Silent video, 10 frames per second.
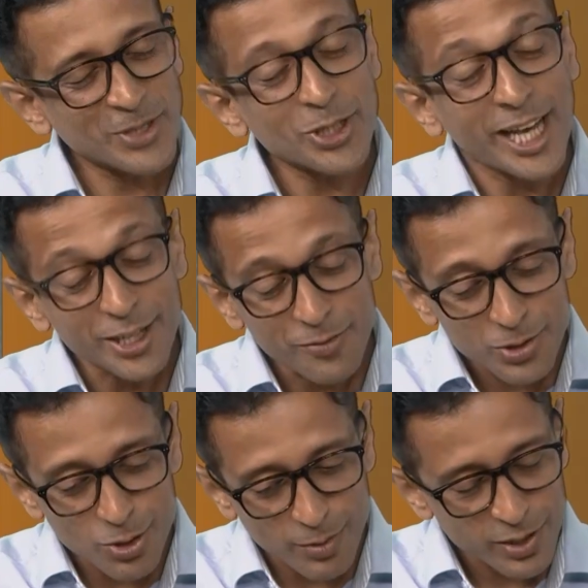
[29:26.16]
No, thank you
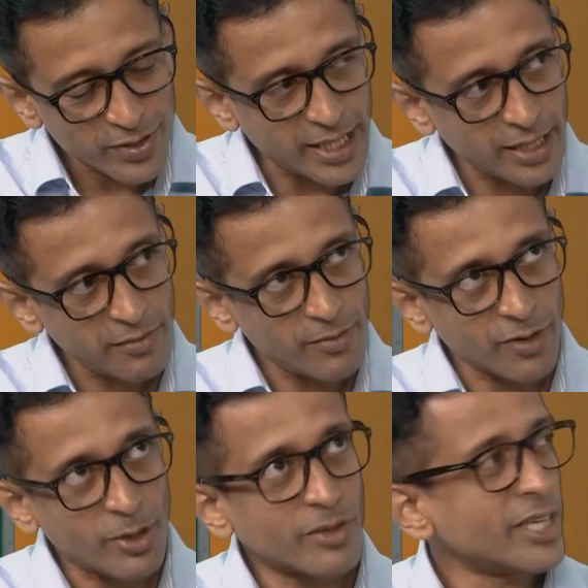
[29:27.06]
so much for that. You know,
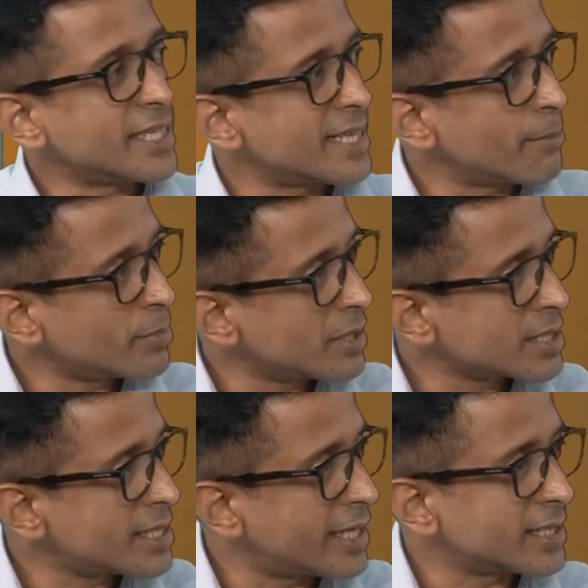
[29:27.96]
one of the
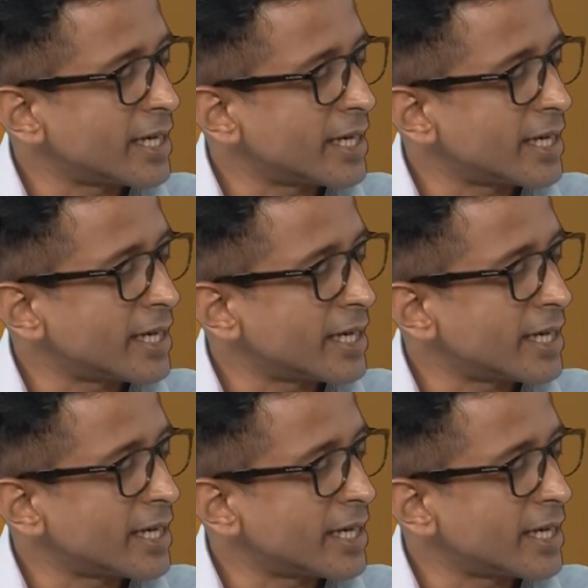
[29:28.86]
examples that